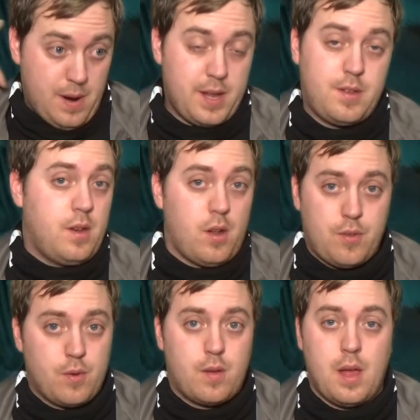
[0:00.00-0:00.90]
but he can
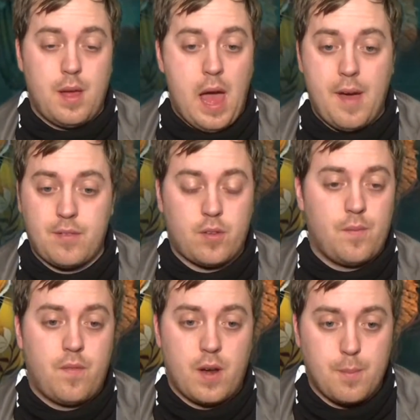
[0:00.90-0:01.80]
also uh, have
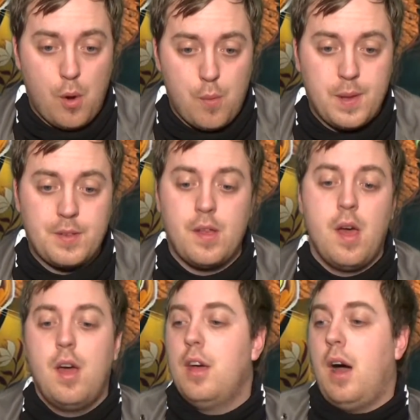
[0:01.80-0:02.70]
some funny
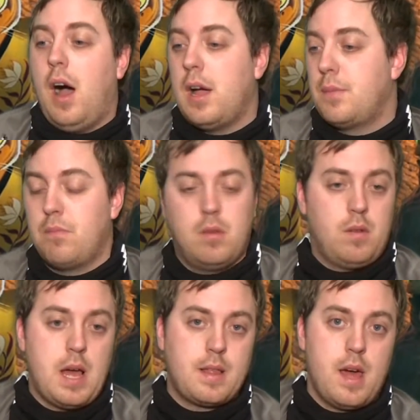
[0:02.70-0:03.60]
moments. I
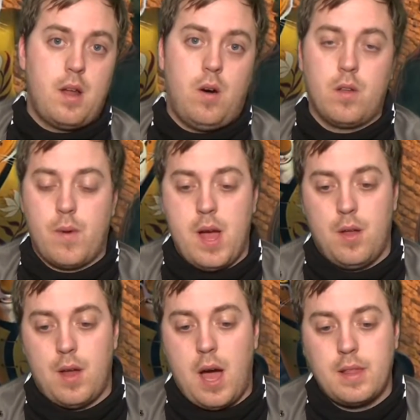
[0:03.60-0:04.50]
like that all
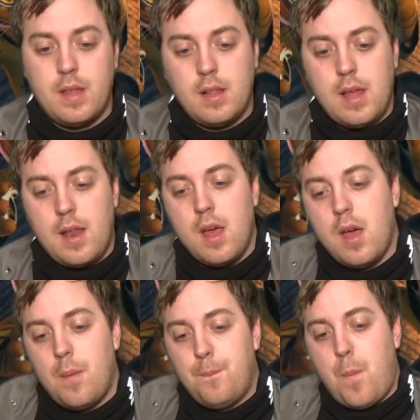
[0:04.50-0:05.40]
around. I think that
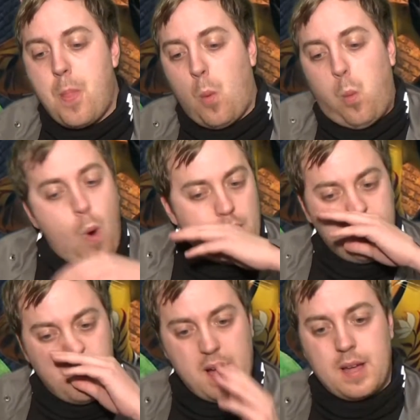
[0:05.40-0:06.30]
one
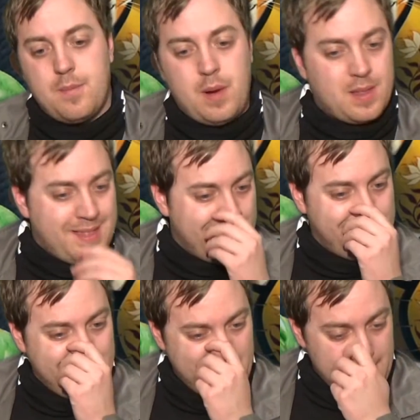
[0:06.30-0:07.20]
of my, my
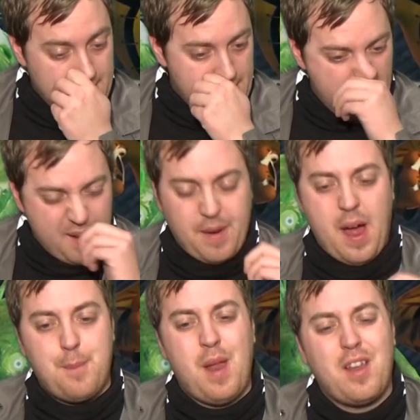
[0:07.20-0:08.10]
things that I'm,
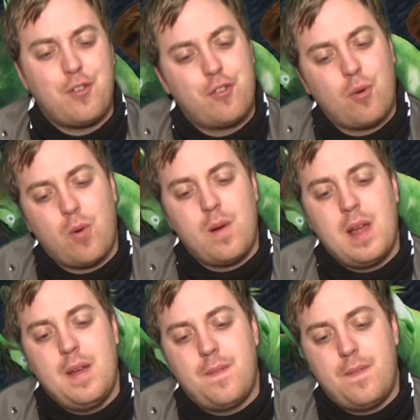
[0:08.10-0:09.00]
I'm not sure
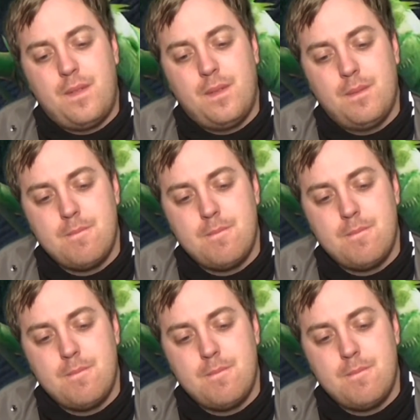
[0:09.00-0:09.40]
if